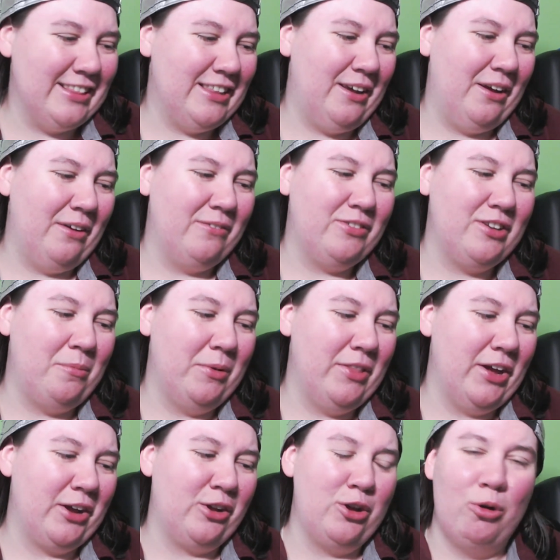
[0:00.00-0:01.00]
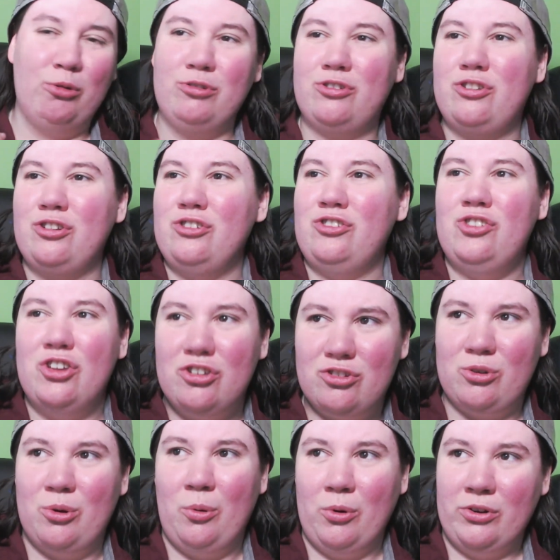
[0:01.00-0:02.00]
think of someone that goes to
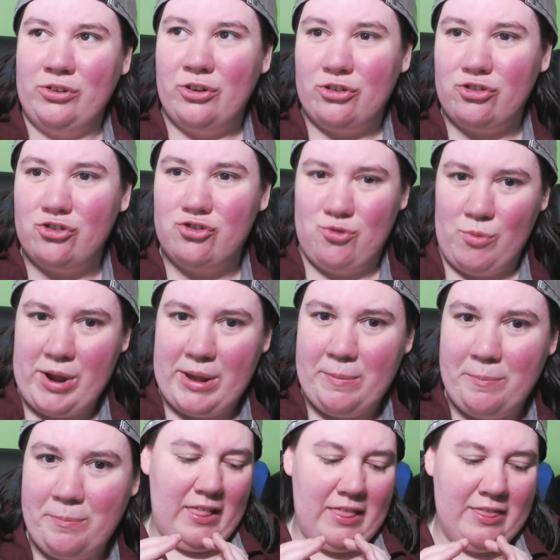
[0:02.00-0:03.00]
Discord to stream.